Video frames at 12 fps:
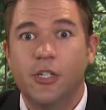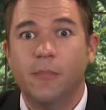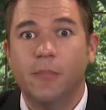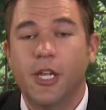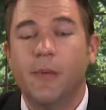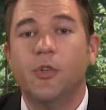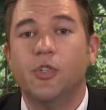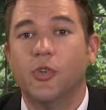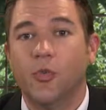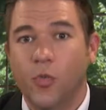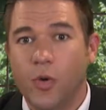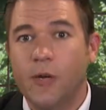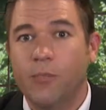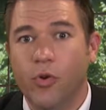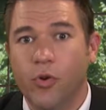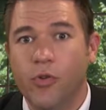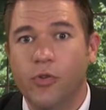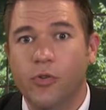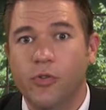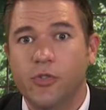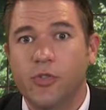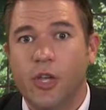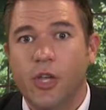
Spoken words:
to be able to reproduce.